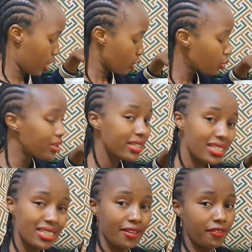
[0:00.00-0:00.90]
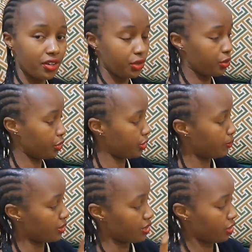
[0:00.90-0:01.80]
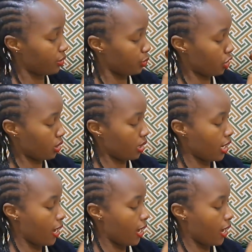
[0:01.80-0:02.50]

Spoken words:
So this is a very good prescription,